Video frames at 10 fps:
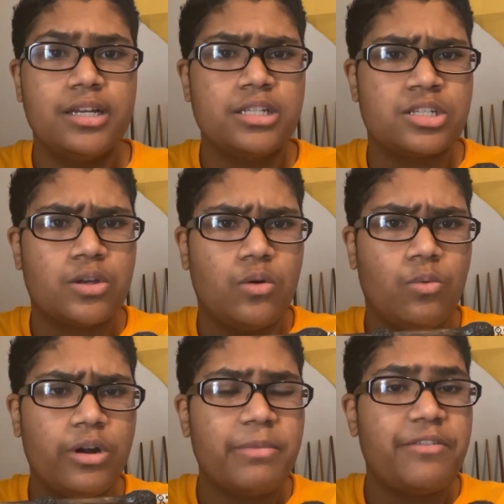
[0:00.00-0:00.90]
It's
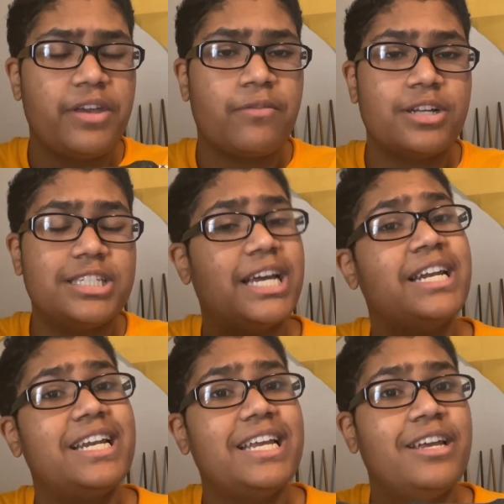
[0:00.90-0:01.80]
one of my favorites,
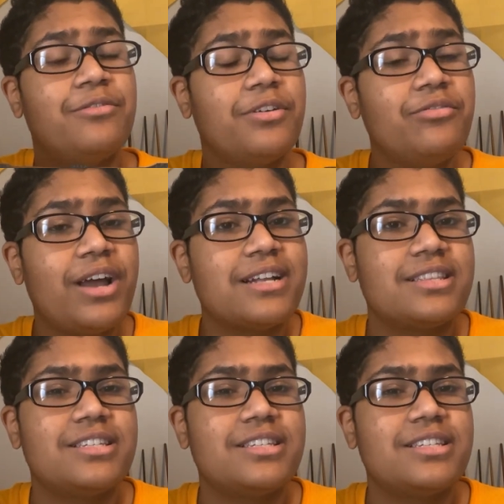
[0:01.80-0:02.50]
and fun fact,